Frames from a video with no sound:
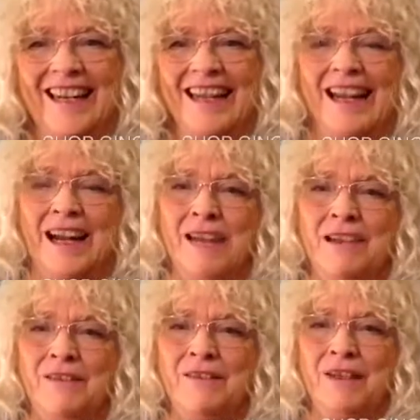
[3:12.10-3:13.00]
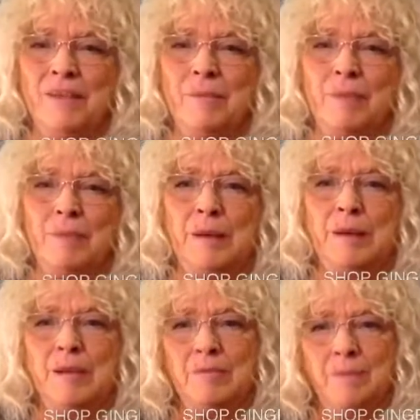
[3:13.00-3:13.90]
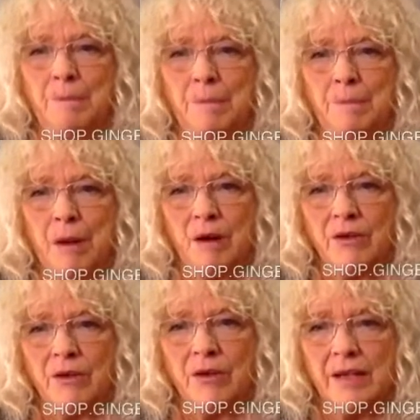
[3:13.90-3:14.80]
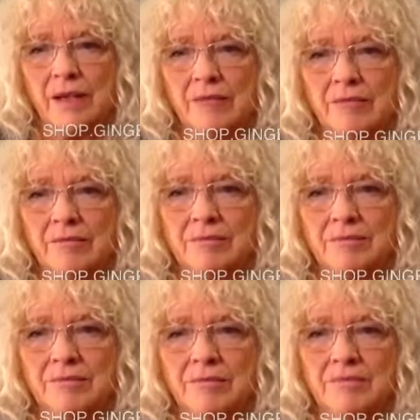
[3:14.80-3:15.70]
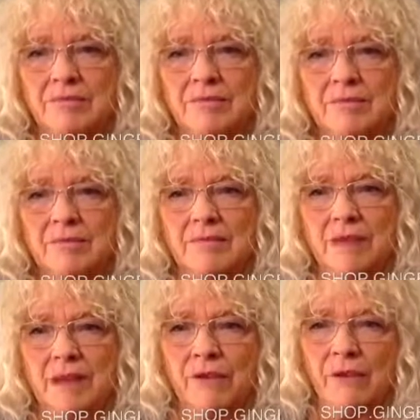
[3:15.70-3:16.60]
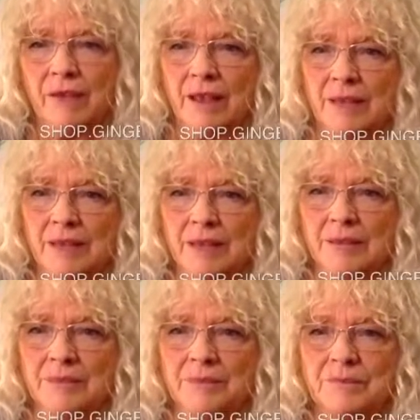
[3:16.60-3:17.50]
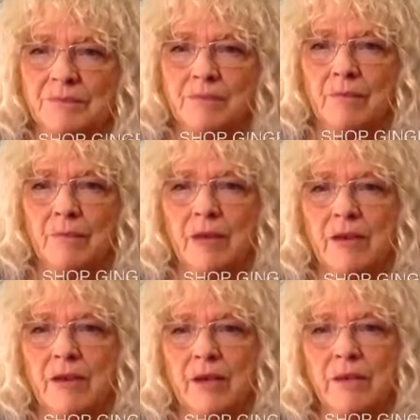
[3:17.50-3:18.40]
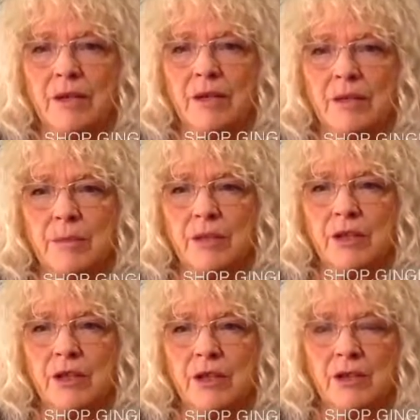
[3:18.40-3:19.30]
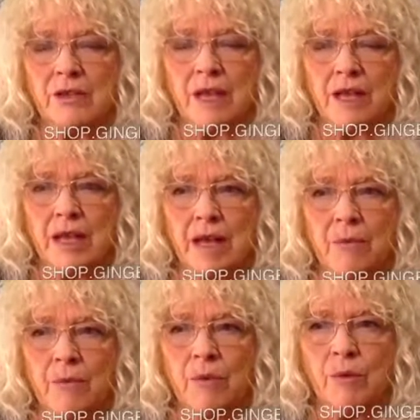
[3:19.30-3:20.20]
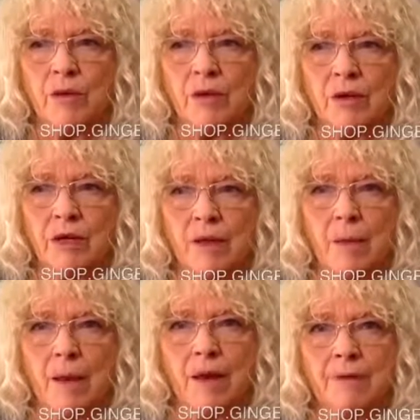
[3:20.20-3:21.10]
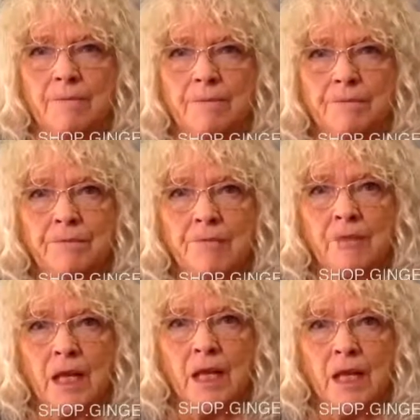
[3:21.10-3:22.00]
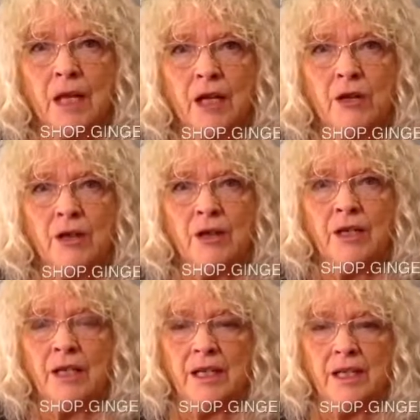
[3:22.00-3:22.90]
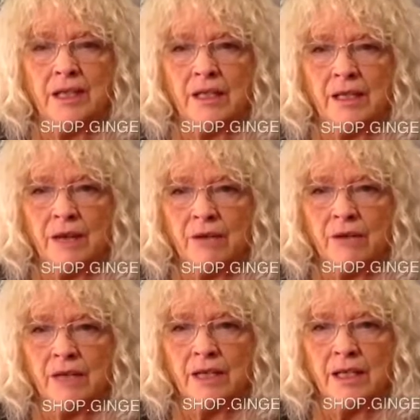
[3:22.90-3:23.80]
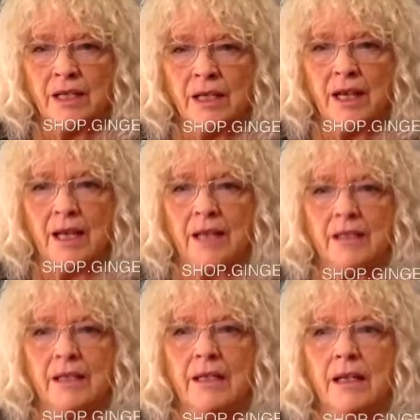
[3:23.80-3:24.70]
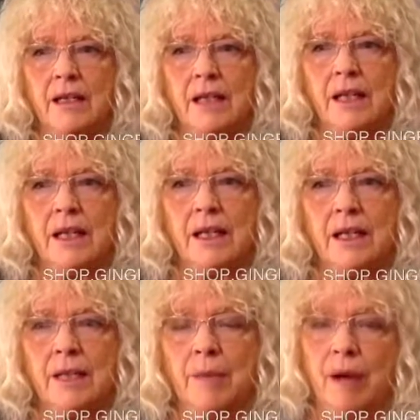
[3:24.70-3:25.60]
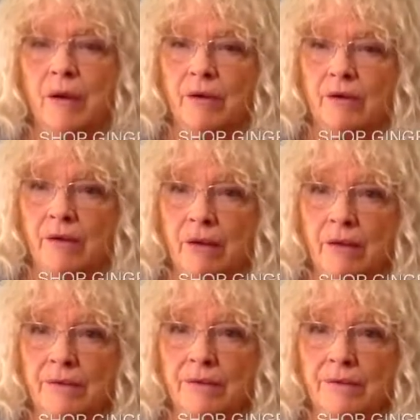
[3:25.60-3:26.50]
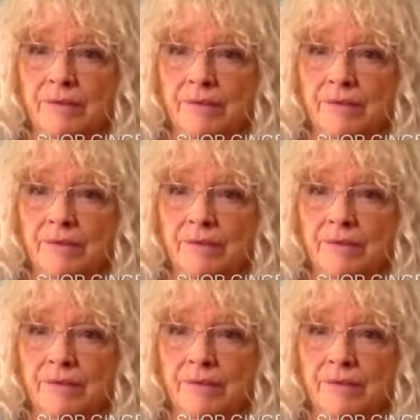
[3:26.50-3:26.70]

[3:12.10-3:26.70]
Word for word: I've um, been pondering a few things. Matthew and I went to the beach the other day and we were talking about unity and diversity and the power of love,